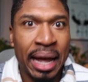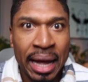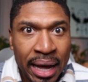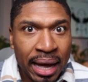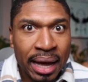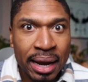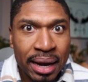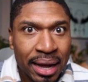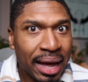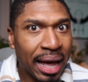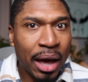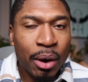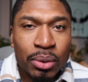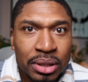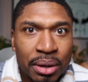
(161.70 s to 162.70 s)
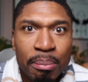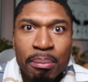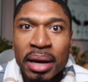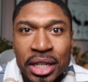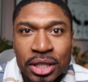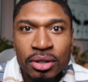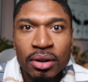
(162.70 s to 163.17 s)
and it was a
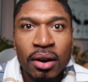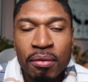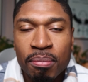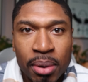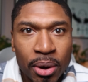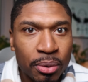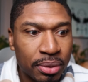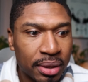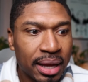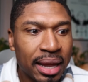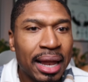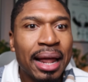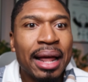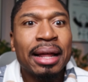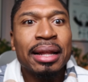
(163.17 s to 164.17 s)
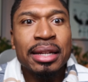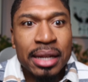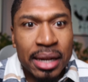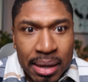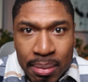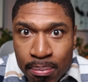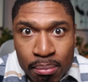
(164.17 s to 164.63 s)
mixture of both
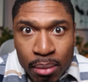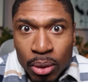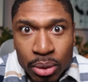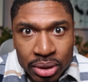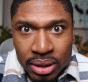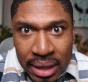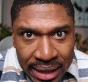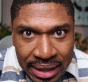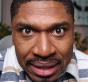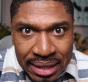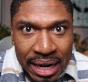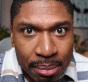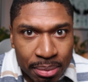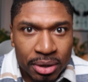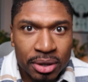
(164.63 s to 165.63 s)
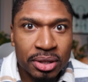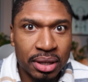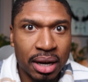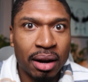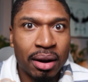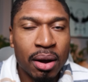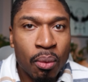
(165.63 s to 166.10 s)
most of these
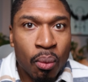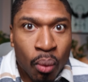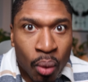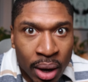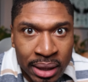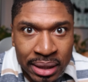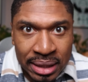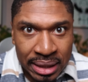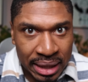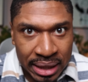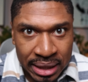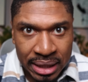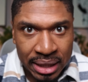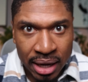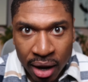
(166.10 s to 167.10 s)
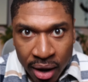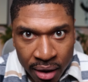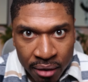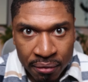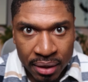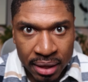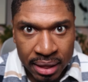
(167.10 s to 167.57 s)
neighborhoods are in one section
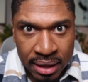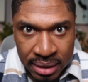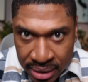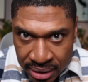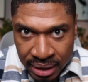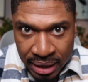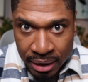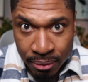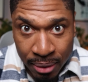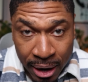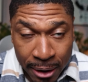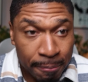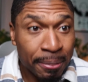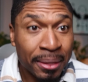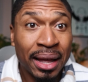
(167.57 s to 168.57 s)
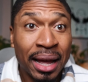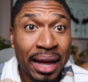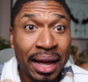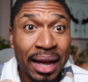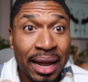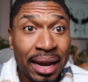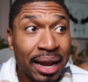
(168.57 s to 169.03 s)
of the city right
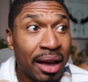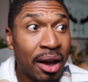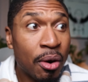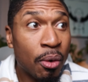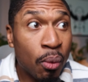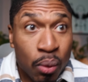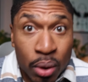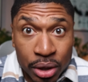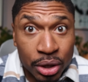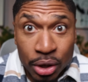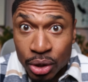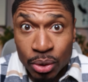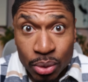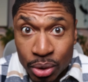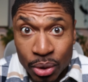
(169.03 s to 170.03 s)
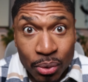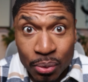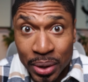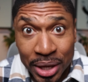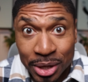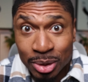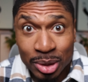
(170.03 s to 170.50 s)
and what do you do
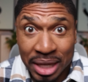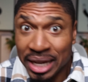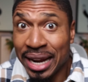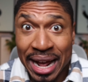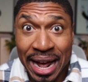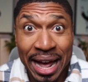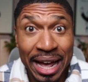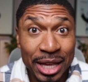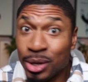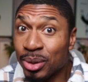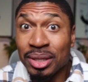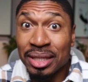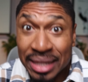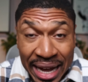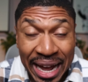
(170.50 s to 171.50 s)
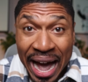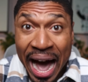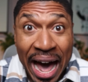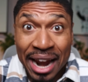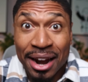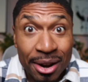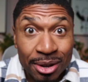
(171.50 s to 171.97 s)
when you see that you stay
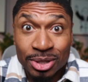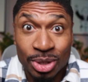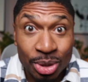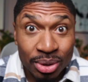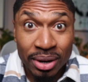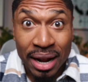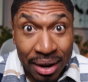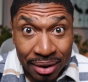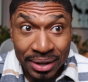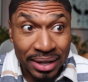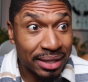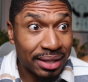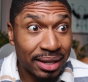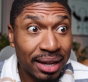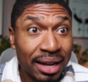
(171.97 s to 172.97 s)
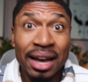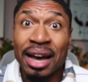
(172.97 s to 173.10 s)
out of those certain areas